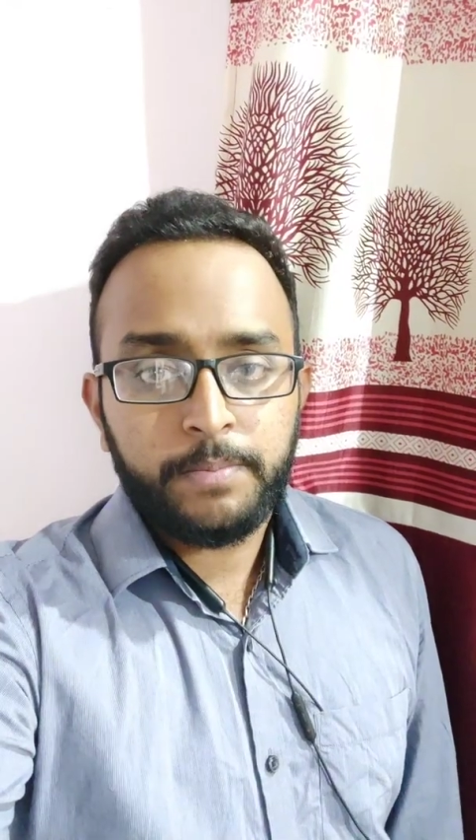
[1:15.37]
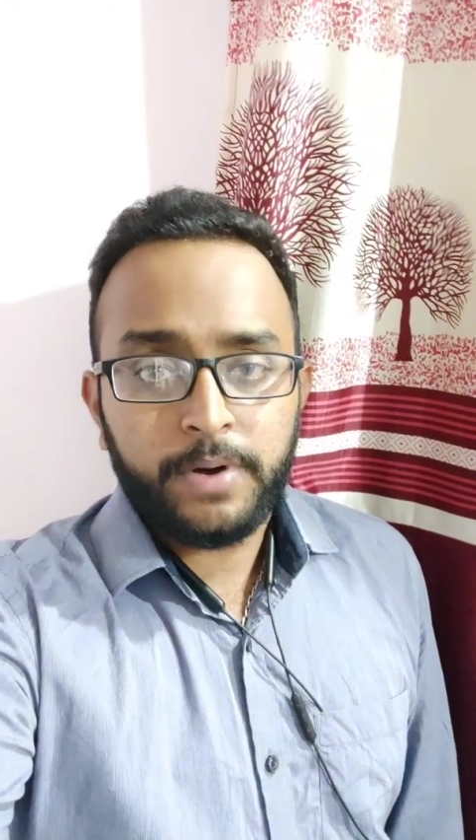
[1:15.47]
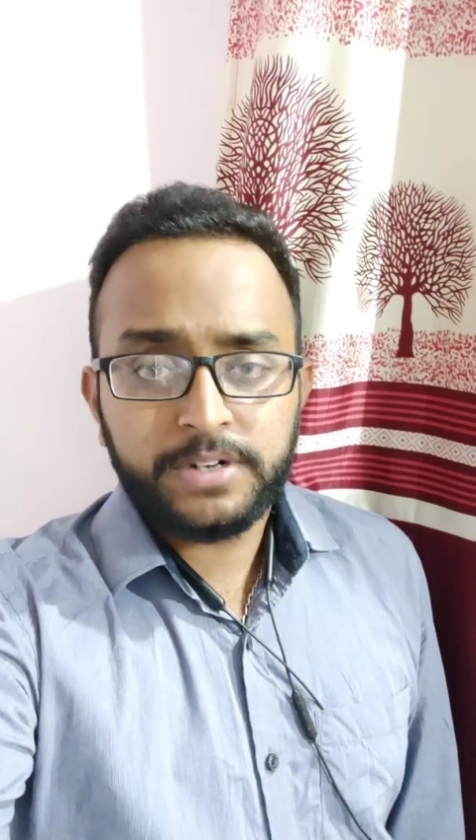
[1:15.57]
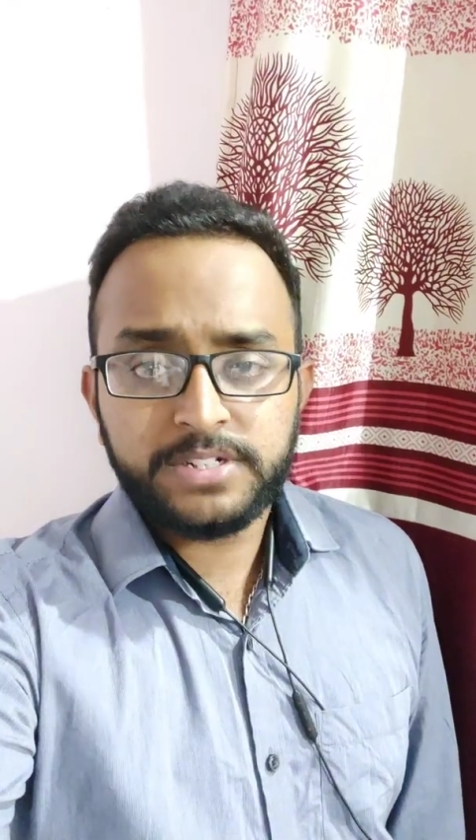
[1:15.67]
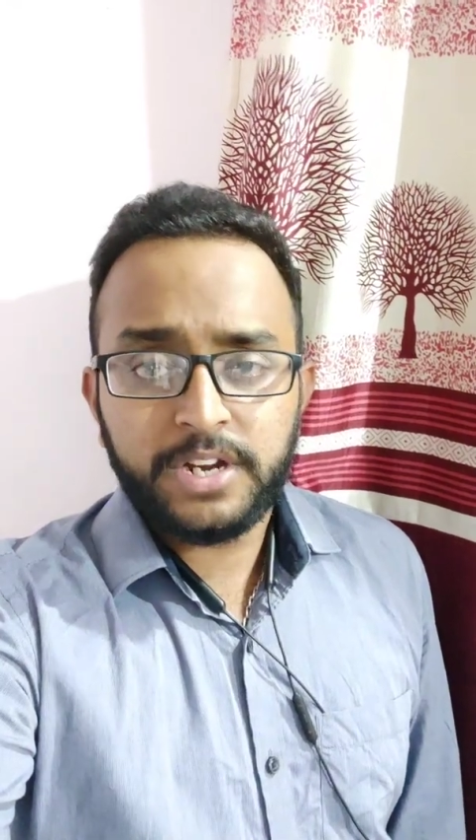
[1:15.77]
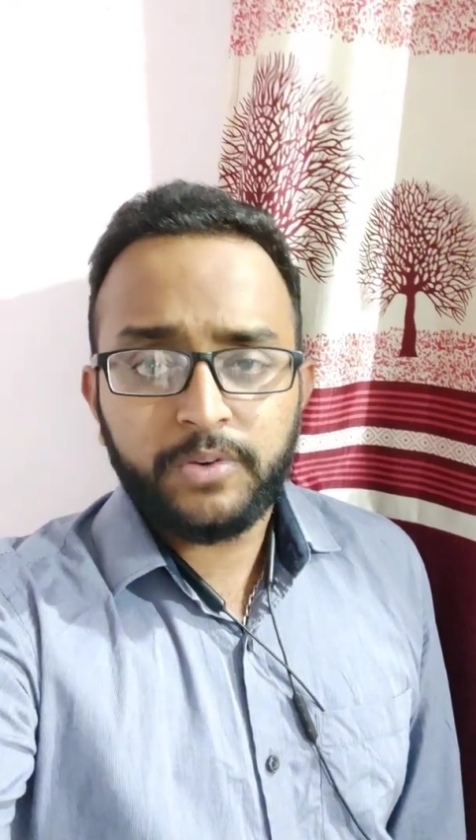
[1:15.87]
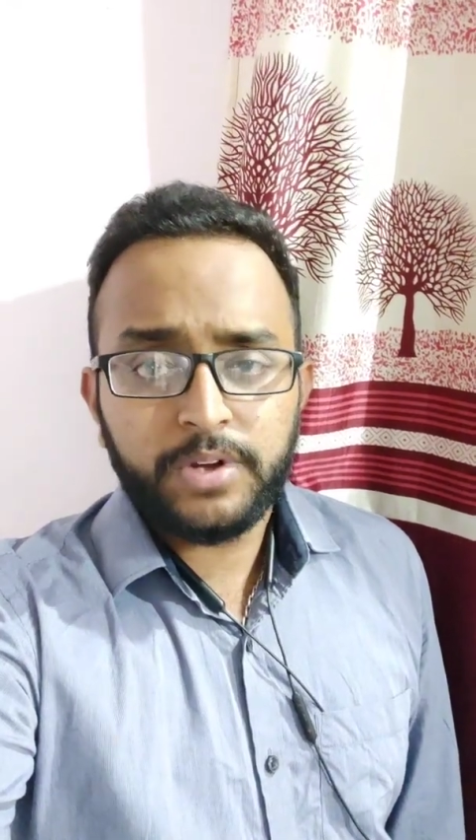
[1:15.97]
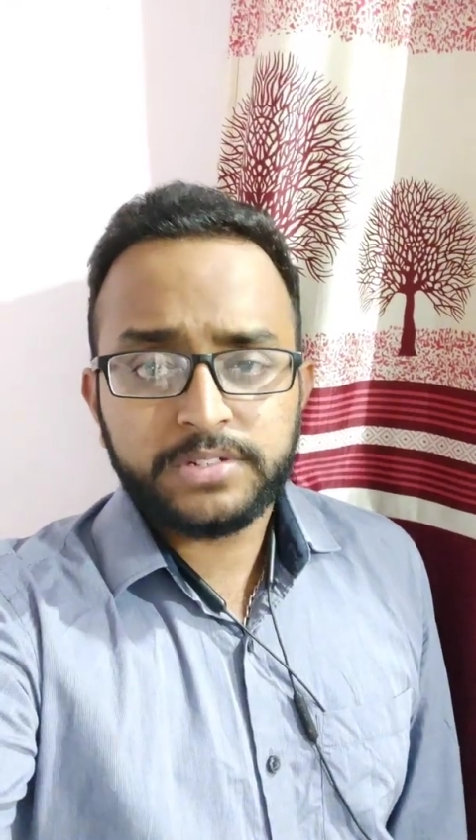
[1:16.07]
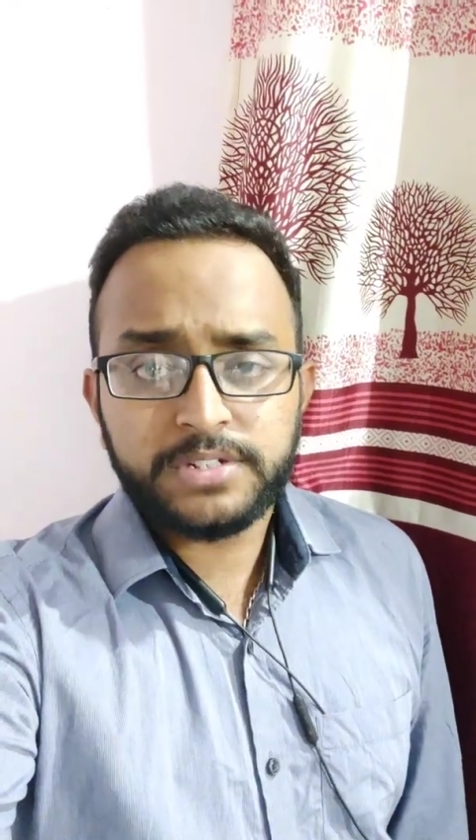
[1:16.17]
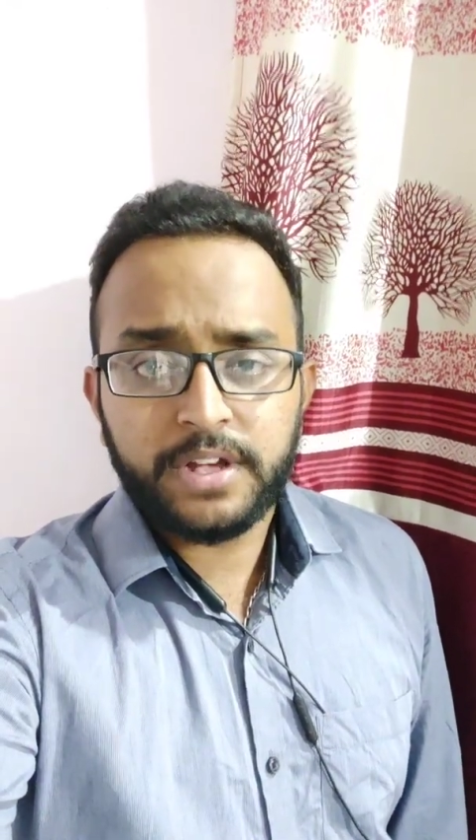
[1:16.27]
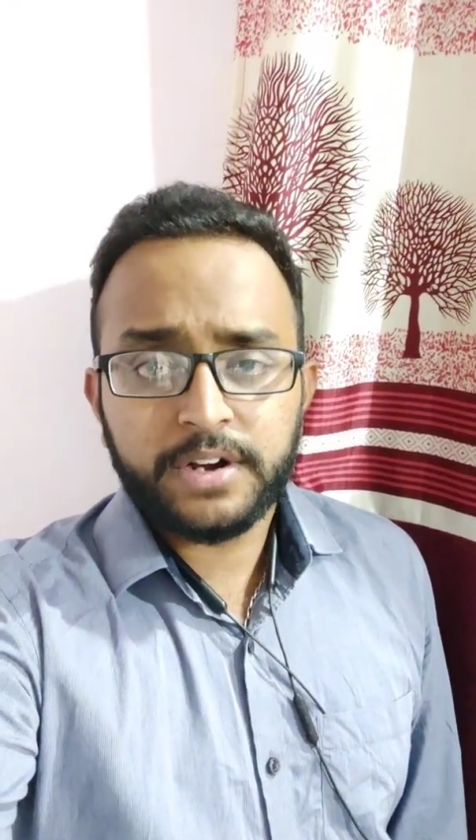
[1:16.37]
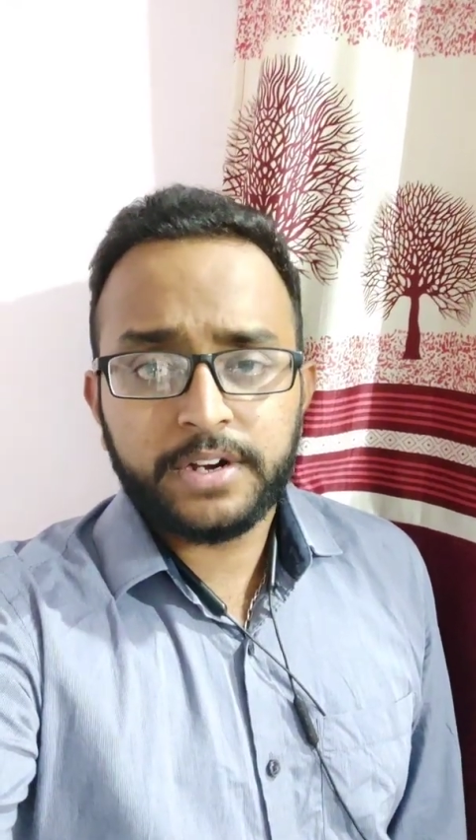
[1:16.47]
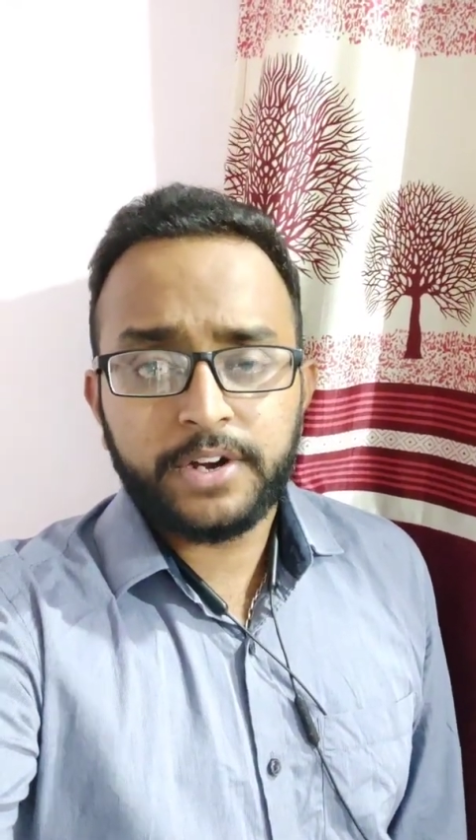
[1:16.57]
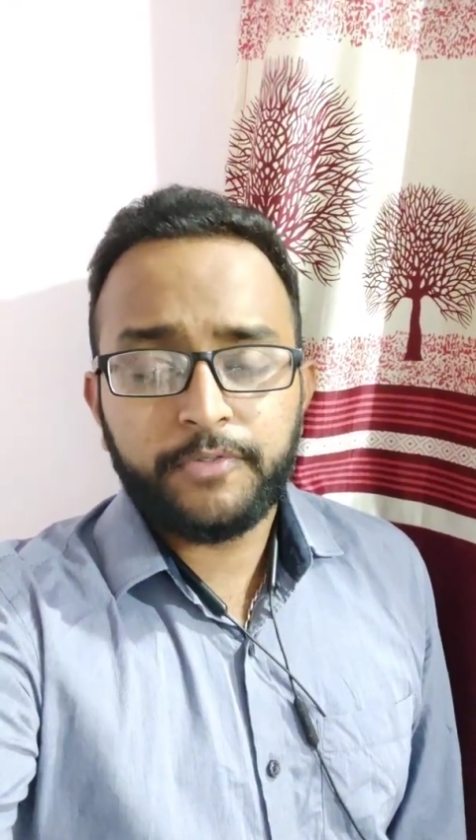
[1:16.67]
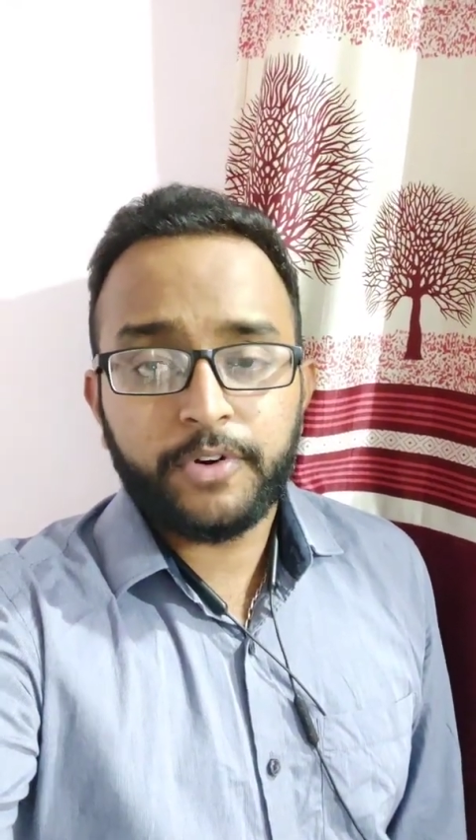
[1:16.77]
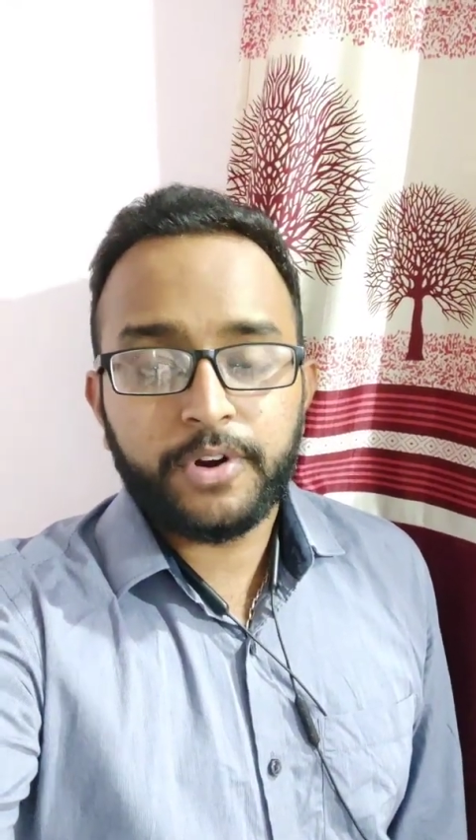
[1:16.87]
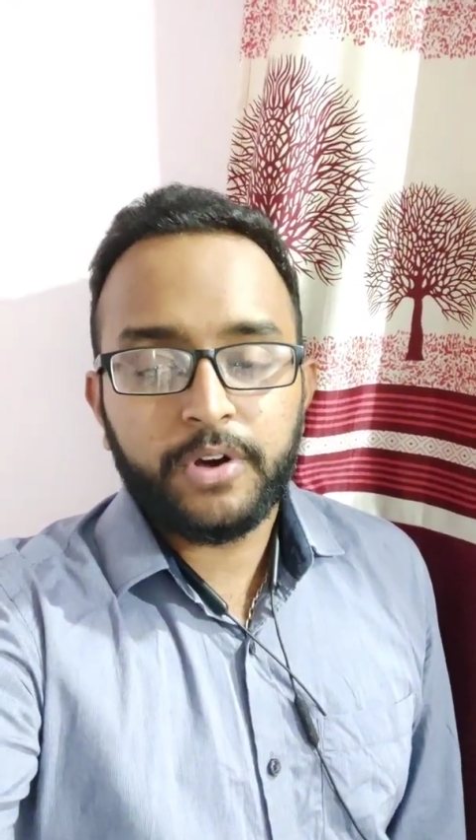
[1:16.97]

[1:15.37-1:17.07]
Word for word: Pathshala was targeted for